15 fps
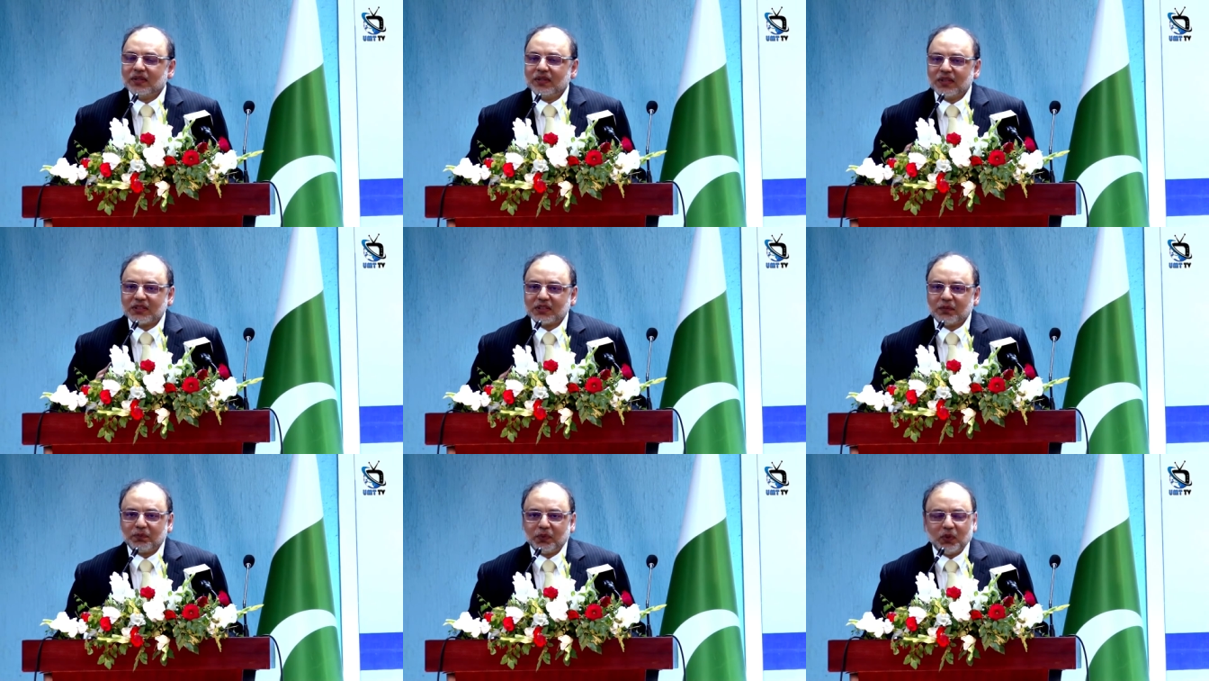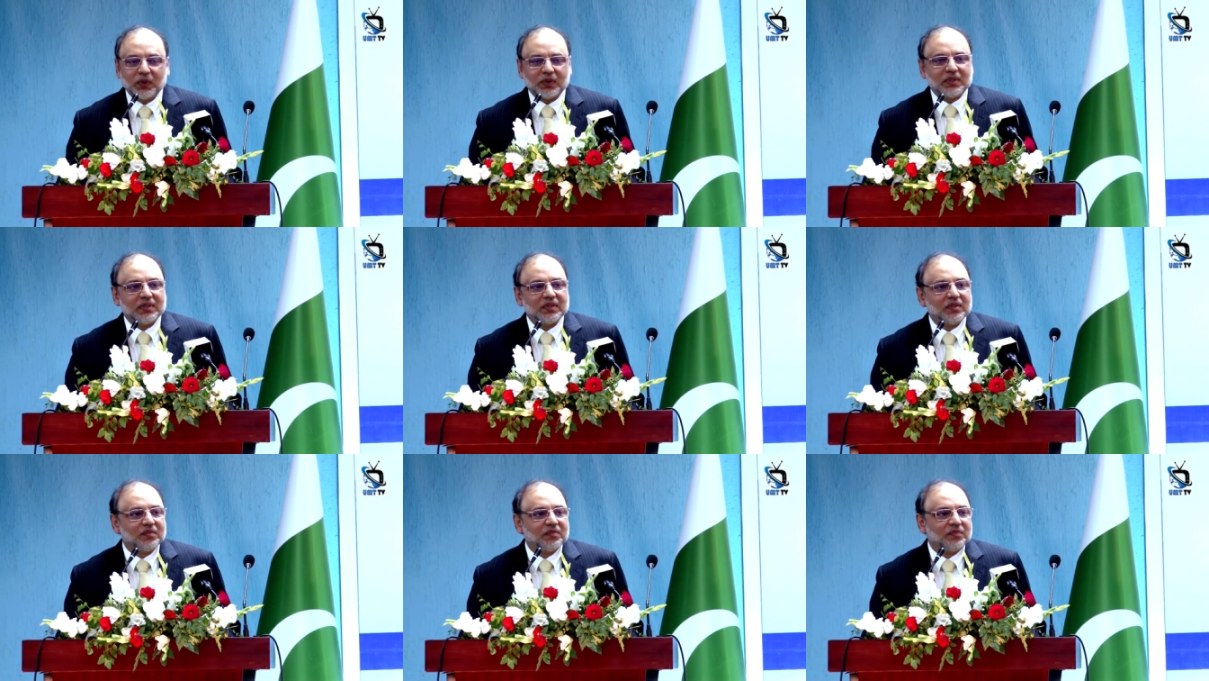uh, support
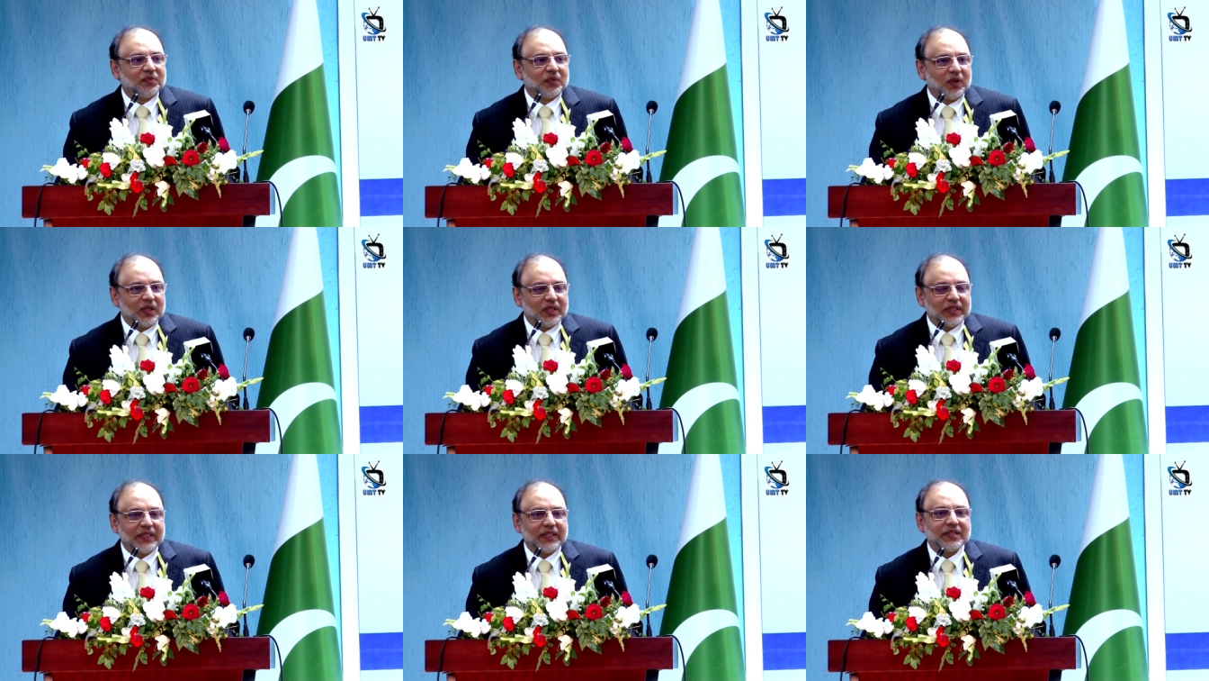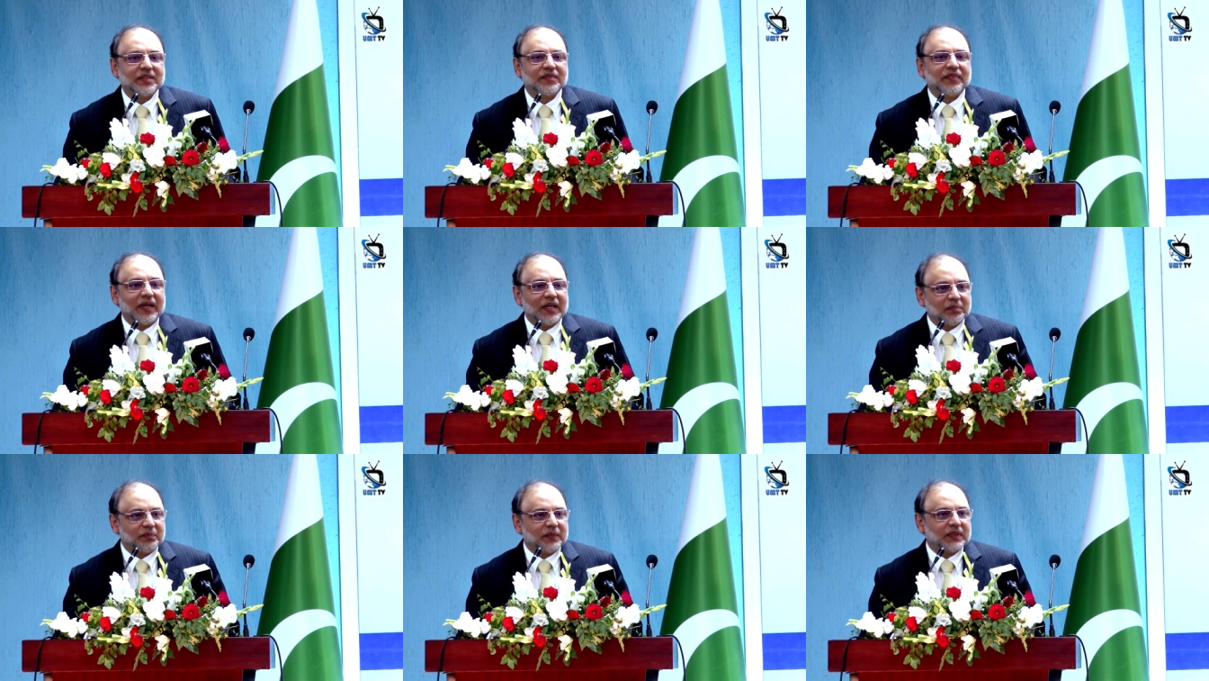for the
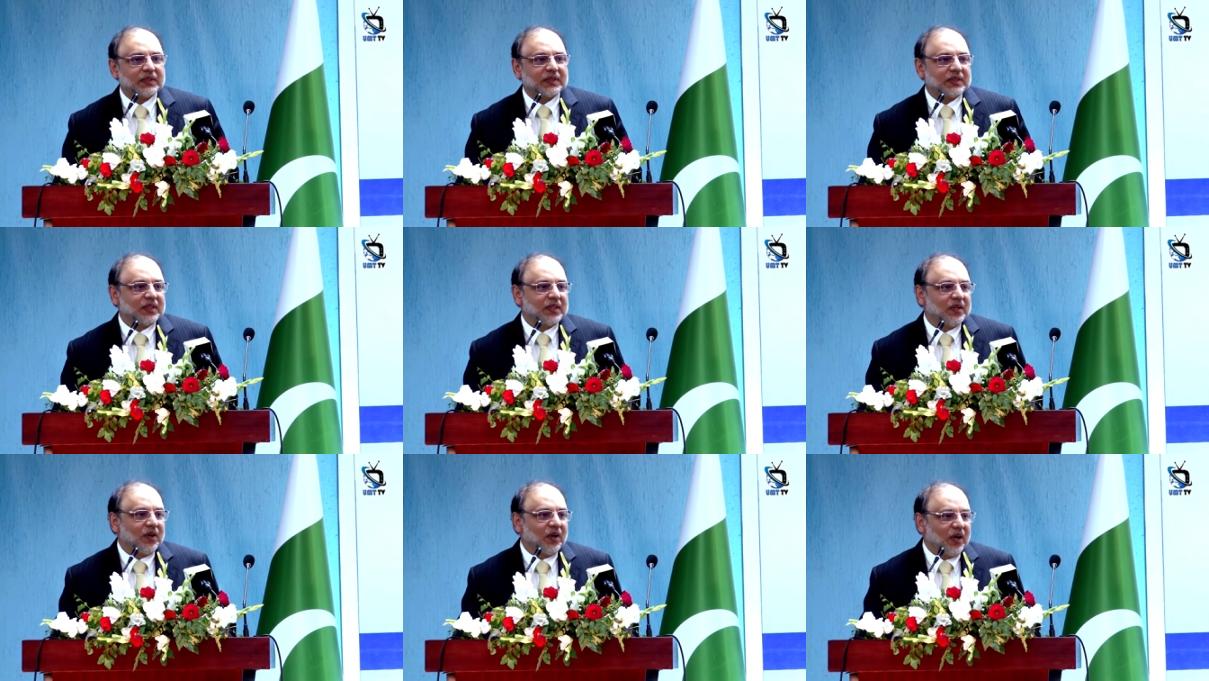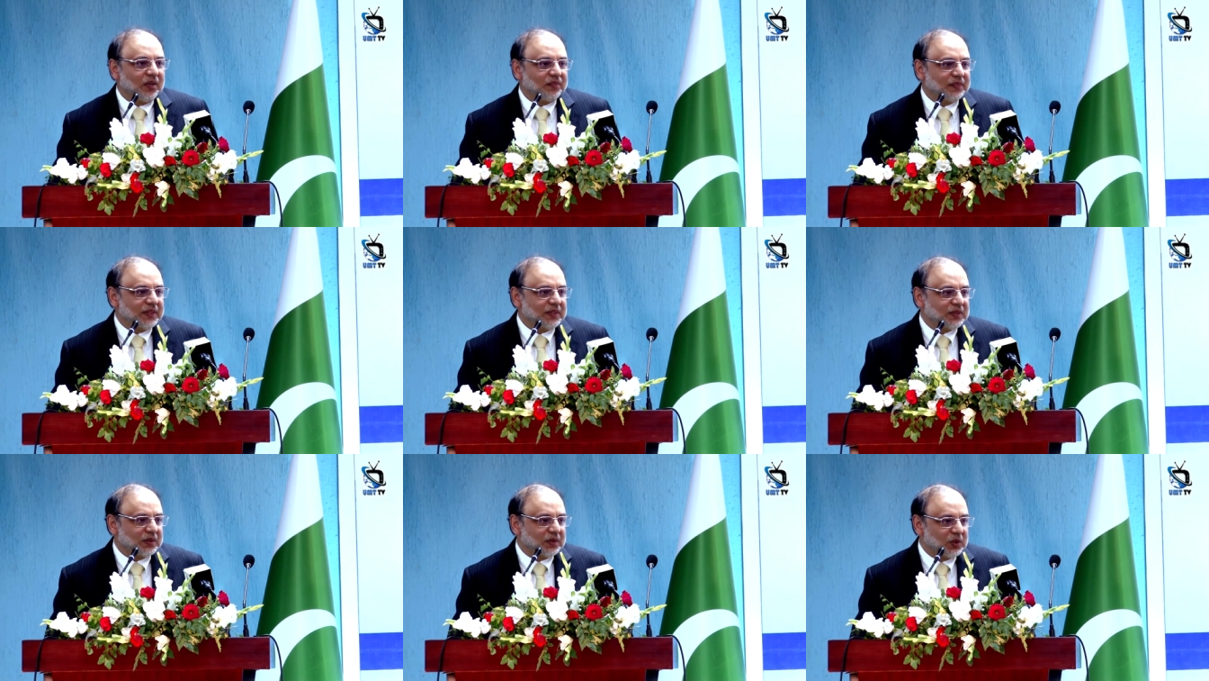development of the
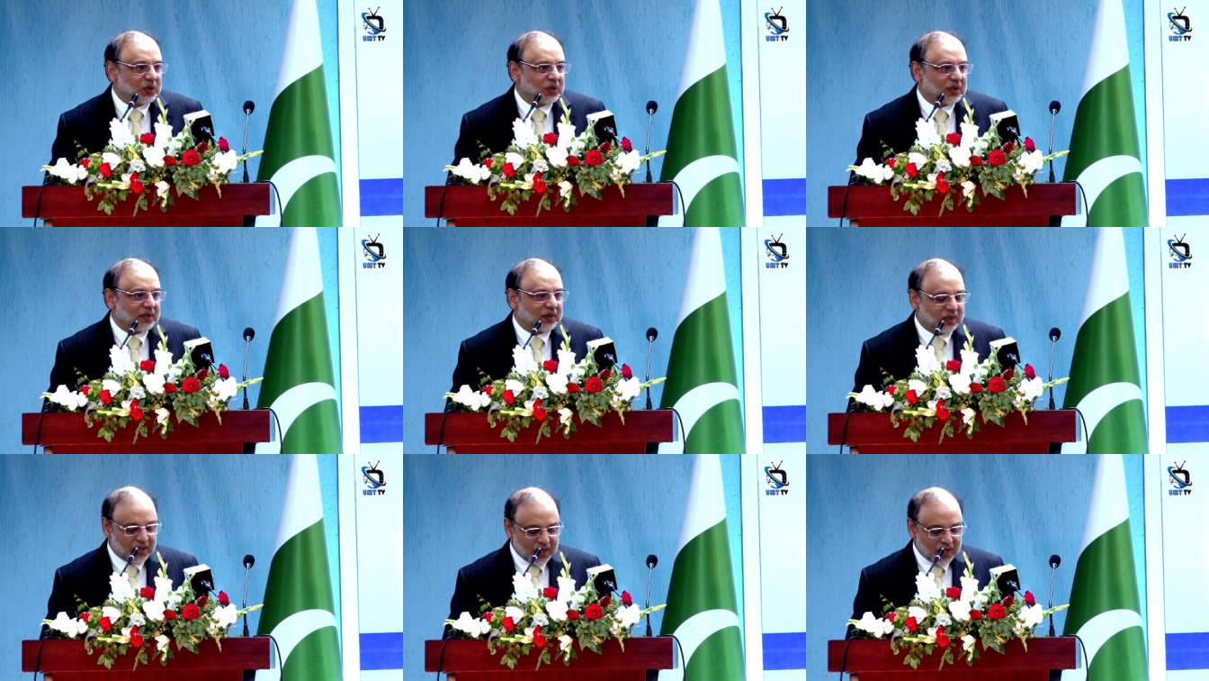institution.